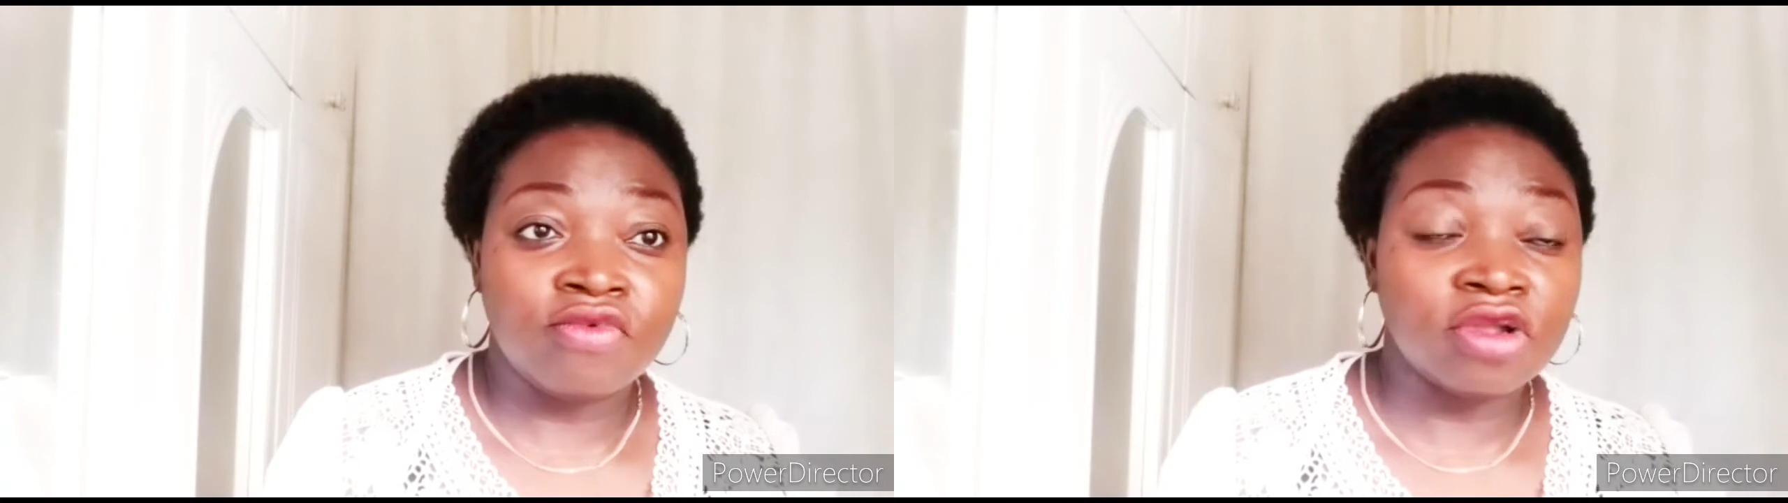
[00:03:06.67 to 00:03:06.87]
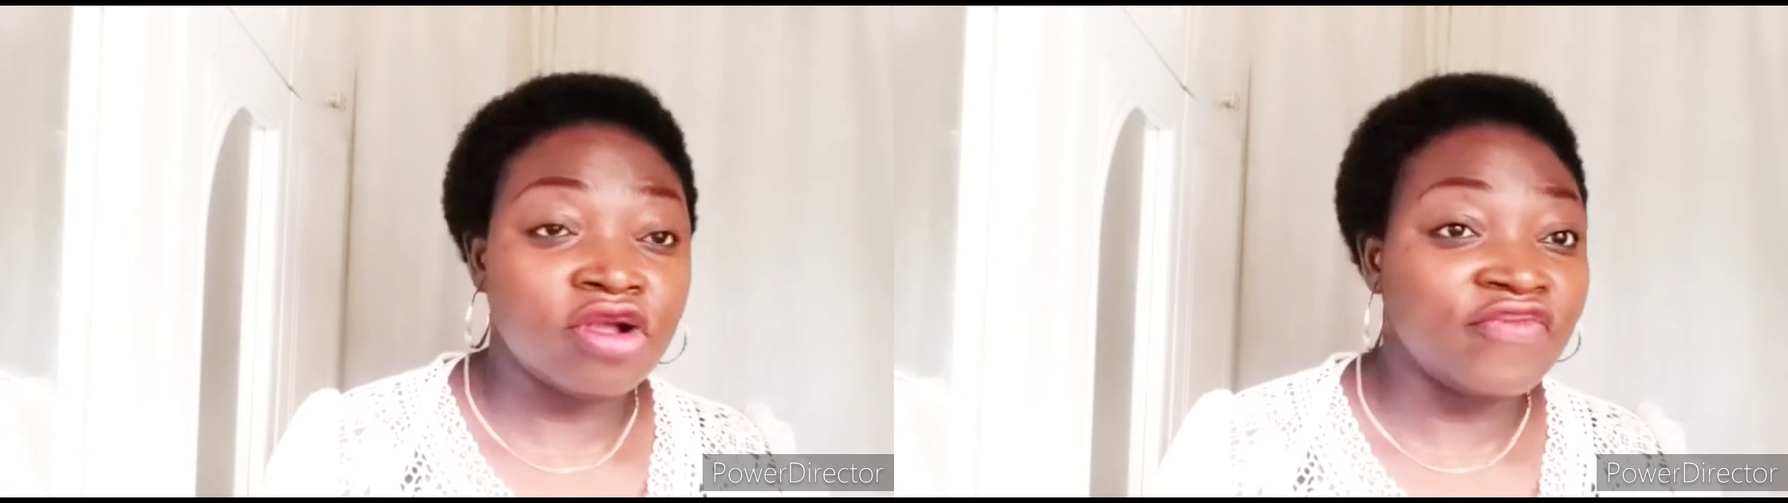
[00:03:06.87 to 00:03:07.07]

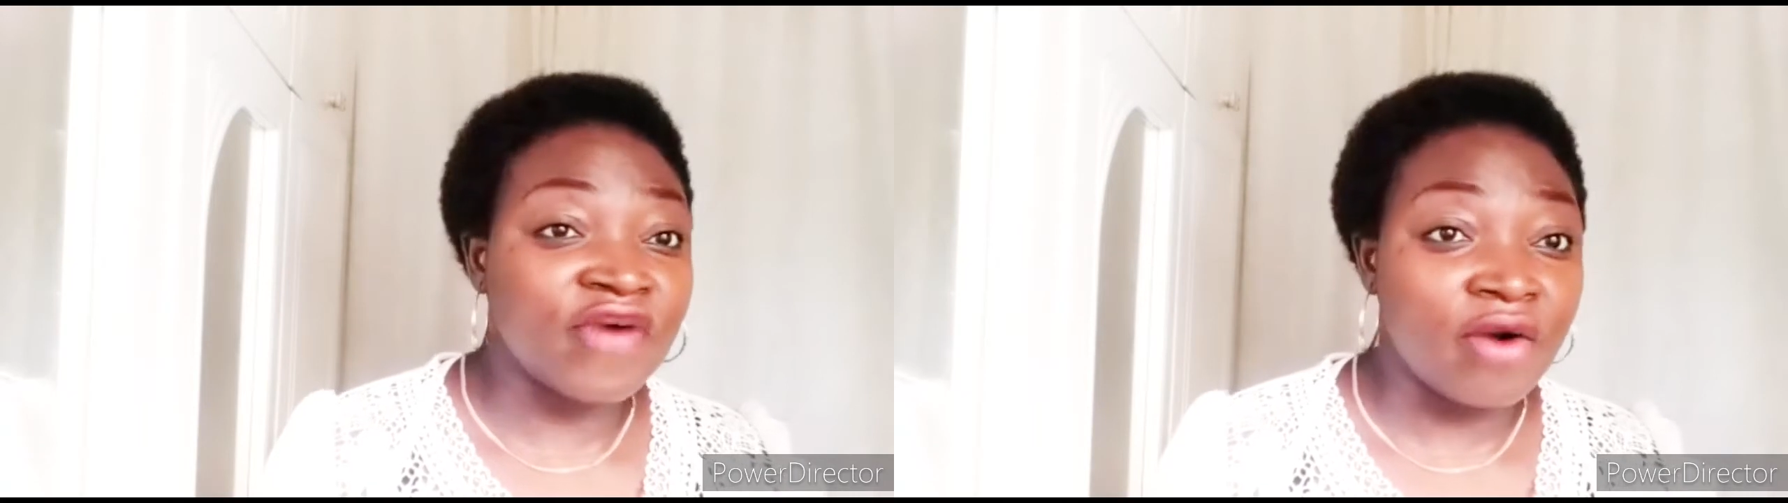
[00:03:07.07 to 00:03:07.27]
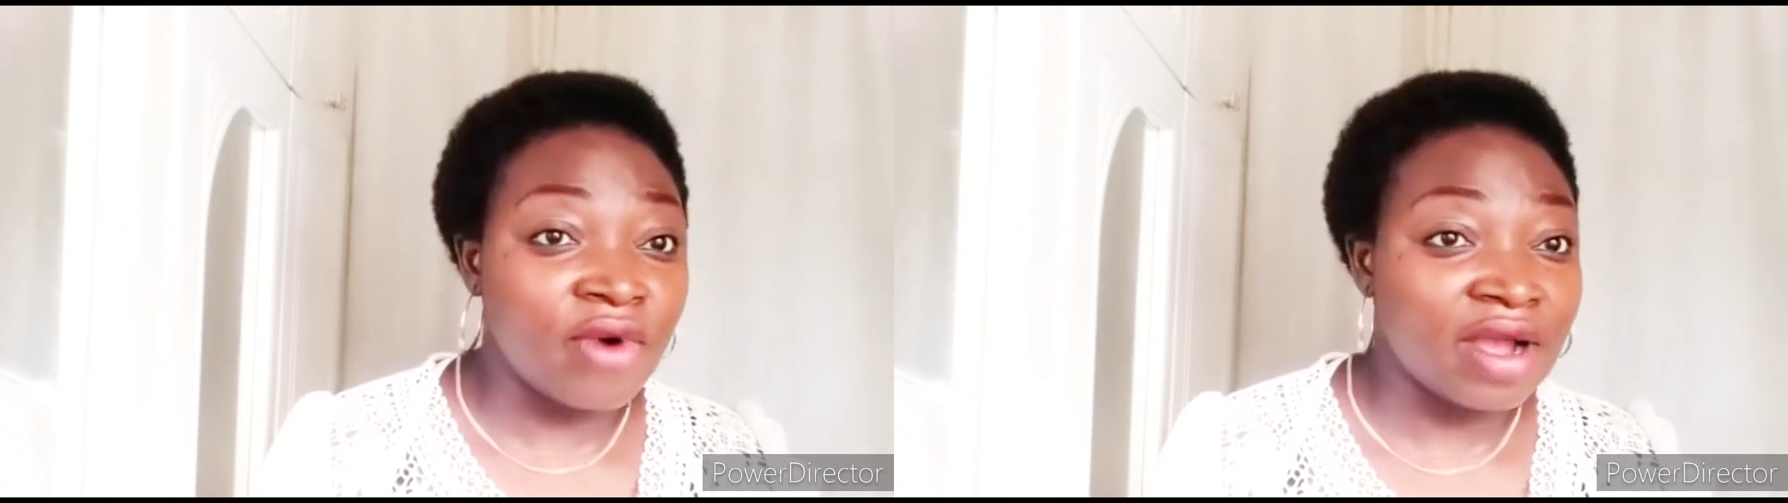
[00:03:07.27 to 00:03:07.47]
One of
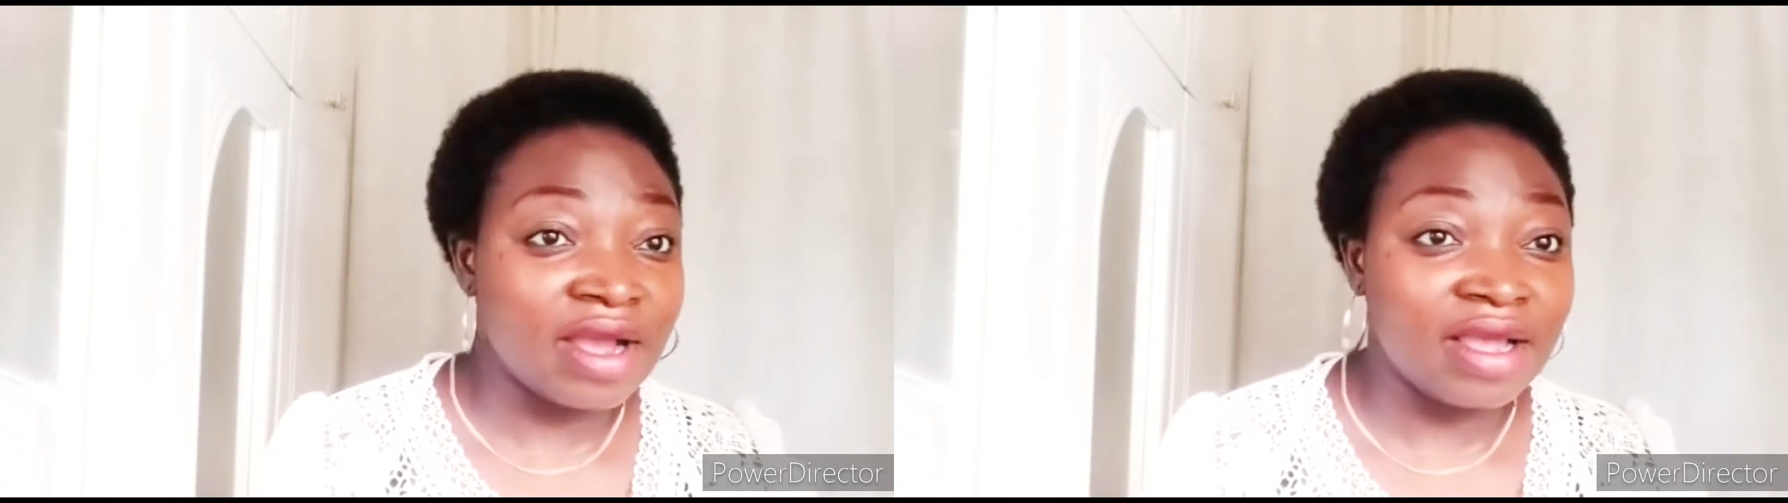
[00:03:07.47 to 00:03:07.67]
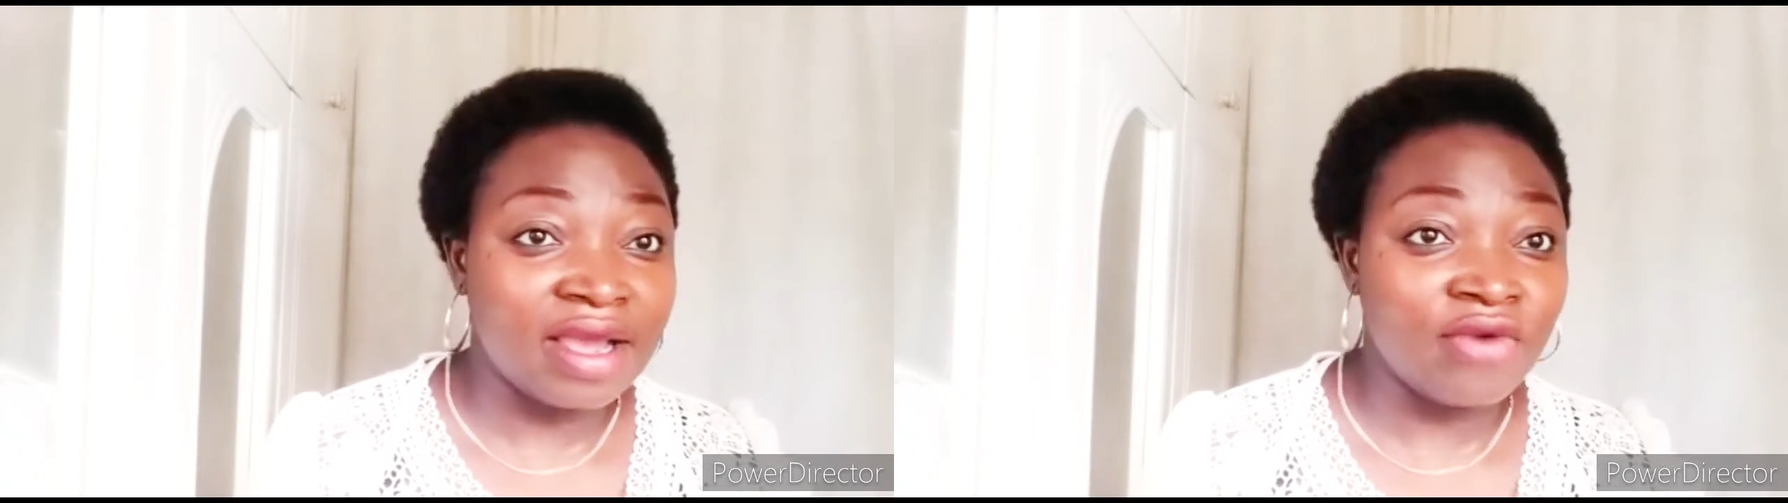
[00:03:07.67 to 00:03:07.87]

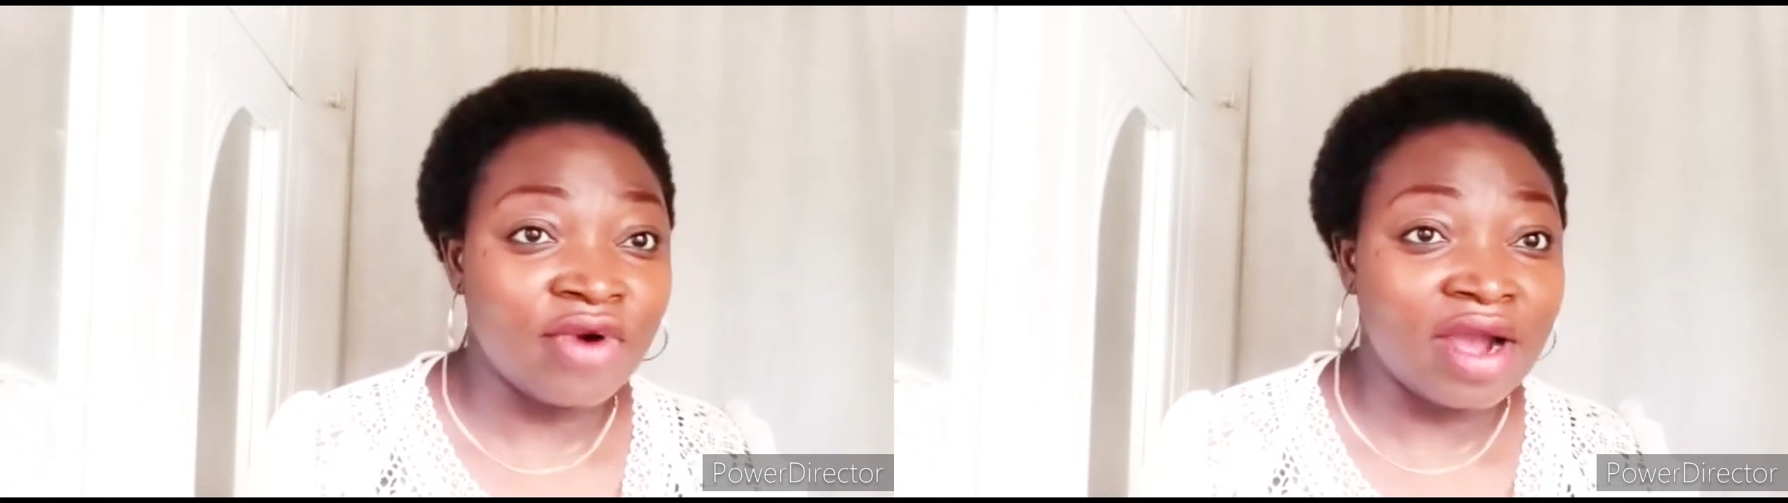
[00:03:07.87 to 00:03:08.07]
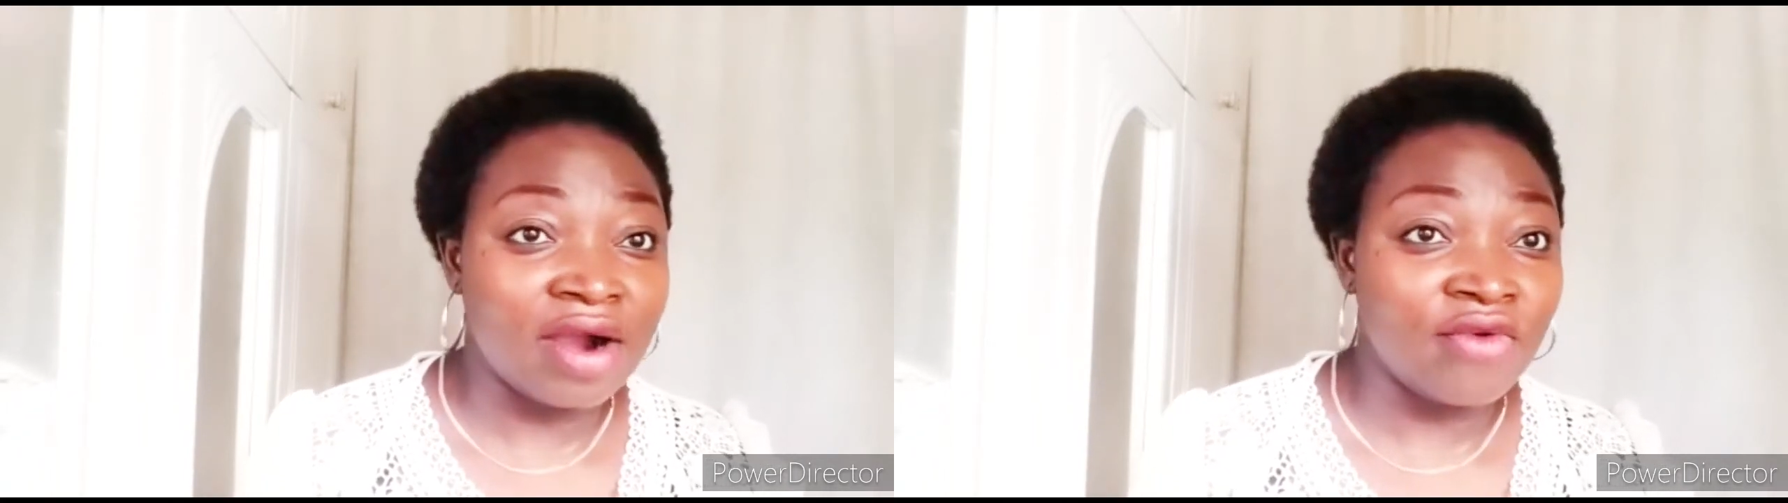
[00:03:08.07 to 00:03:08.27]

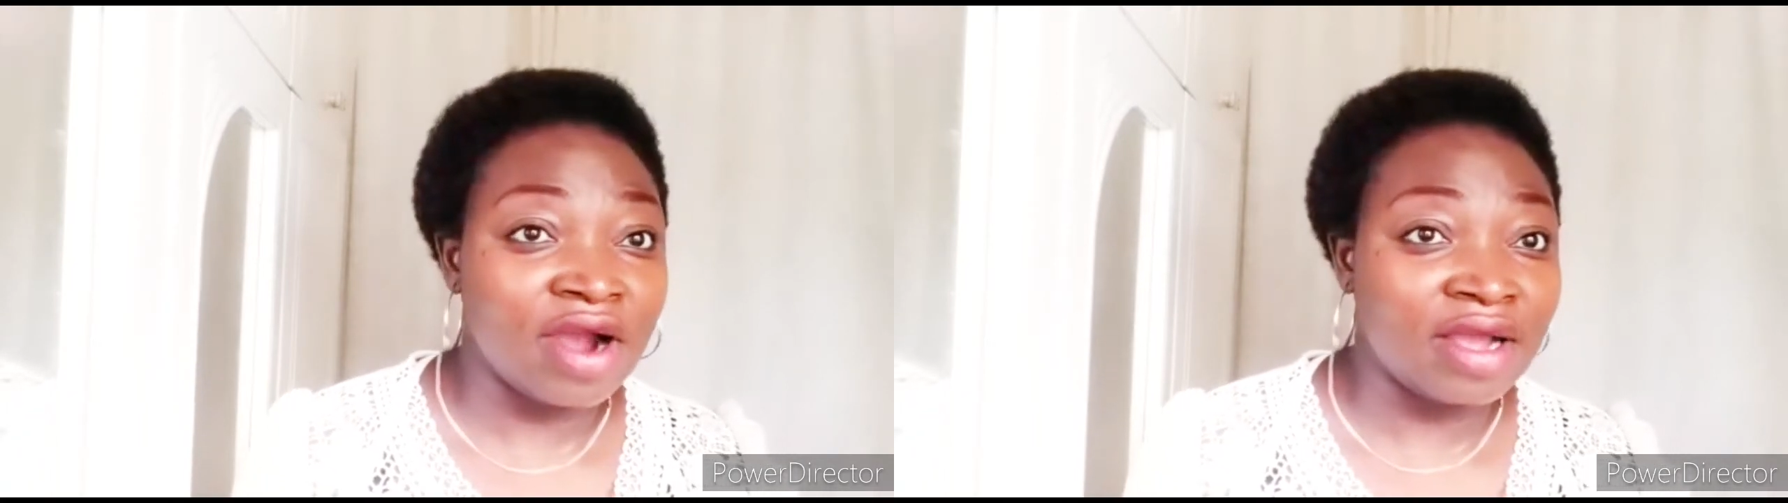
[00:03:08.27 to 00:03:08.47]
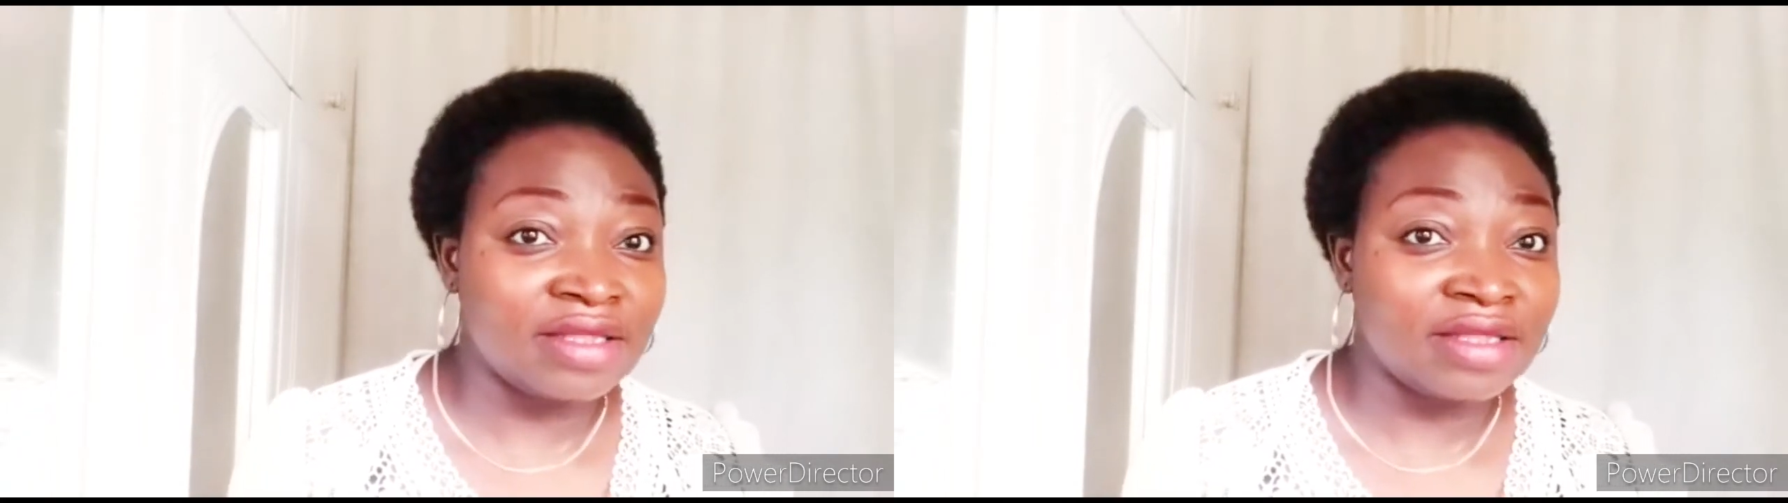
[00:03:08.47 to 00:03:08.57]
our